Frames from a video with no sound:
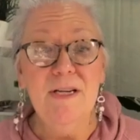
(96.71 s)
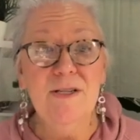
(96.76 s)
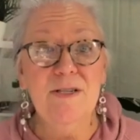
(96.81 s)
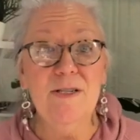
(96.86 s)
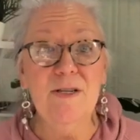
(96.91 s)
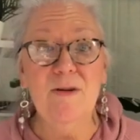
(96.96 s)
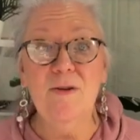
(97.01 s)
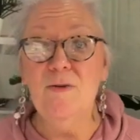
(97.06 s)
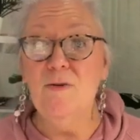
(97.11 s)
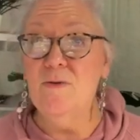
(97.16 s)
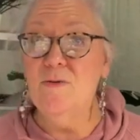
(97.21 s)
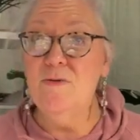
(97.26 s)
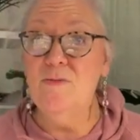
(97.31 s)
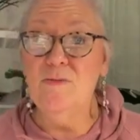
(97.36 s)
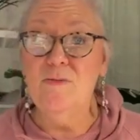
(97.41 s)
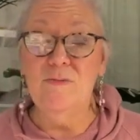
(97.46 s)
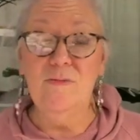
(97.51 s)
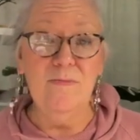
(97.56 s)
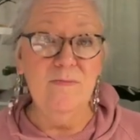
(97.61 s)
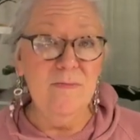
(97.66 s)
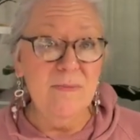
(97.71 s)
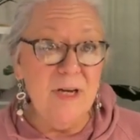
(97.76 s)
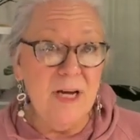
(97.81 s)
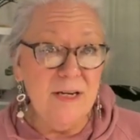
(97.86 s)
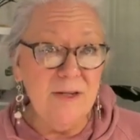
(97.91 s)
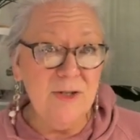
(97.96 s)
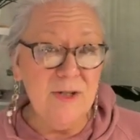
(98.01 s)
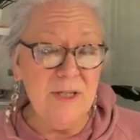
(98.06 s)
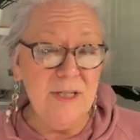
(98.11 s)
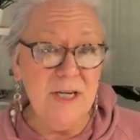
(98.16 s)
So
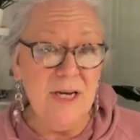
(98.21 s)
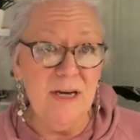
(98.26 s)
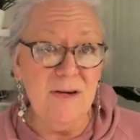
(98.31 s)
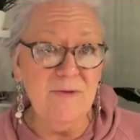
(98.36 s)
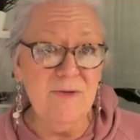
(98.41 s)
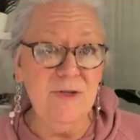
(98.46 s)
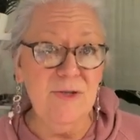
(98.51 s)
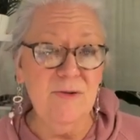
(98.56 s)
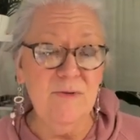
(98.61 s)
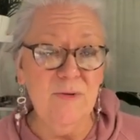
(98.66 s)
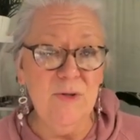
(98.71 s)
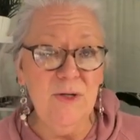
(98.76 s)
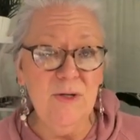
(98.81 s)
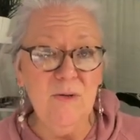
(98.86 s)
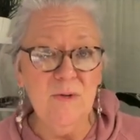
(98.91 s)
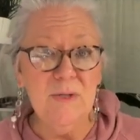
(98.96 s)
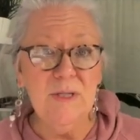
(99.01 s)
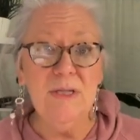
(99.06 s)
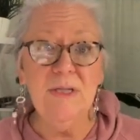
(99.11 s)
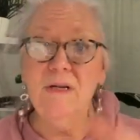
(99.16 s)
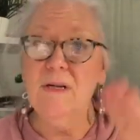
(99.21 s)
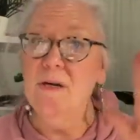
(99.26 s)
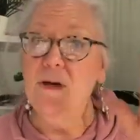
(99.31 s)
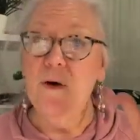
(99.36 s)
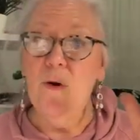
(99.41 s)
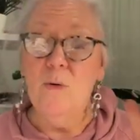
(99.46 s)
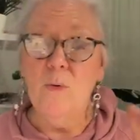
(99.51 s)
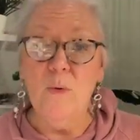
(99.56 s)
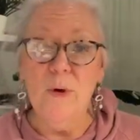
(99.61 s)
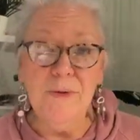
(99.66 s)
not just how to use it,
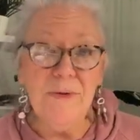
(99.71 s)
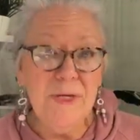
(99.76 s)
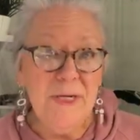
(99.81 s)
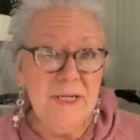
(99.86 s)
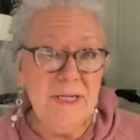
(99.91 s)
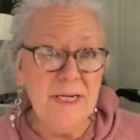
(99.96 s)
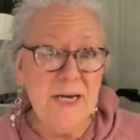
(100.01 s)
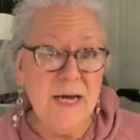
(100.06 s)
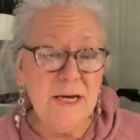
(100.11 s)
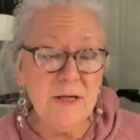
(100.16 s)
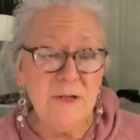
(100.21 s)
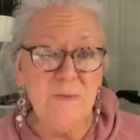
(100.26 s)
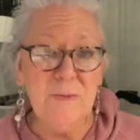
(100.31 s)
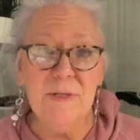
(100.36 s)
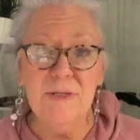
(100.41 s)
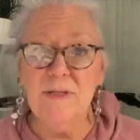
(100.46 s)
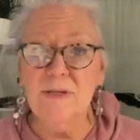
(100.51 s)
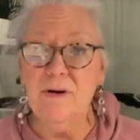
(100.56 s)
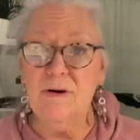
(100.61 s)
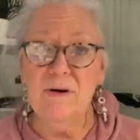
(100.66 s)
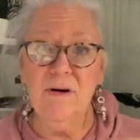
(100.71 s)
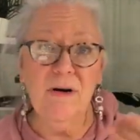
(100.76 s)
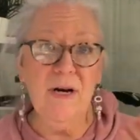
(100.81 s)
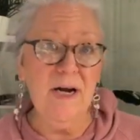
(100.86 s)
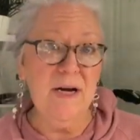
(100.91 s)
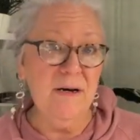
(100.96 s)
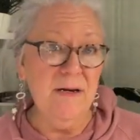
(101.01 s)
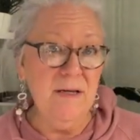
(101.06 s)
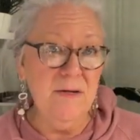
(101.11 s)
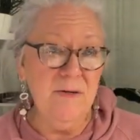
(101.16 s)
what the attachments are,
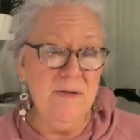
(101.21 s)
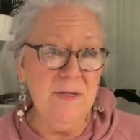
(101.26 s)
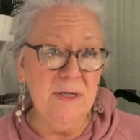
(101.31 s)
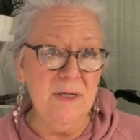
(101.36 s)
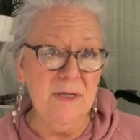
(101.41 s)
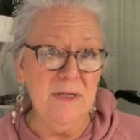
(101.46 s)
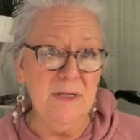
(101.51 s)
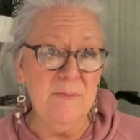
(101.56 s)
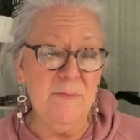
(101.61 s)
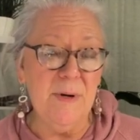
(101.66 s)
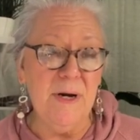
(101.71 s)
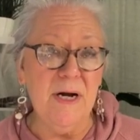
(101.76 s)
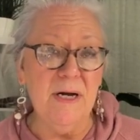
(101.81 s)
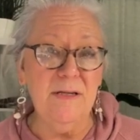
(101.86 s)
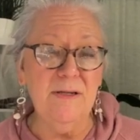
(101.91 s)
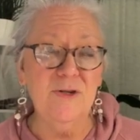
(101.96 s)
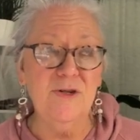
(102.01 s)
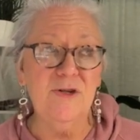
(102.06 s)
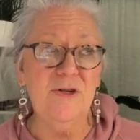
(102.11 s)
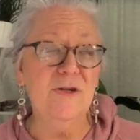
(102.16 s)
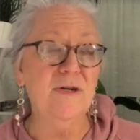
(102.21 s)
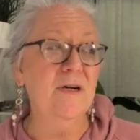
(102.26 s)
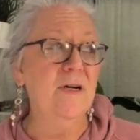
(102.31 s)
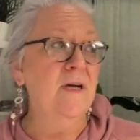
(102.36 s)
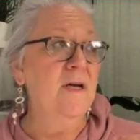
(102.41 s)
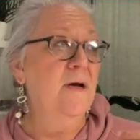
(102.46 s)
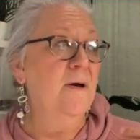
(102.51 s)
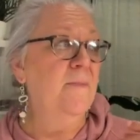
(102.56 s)
how to use it as a polisher,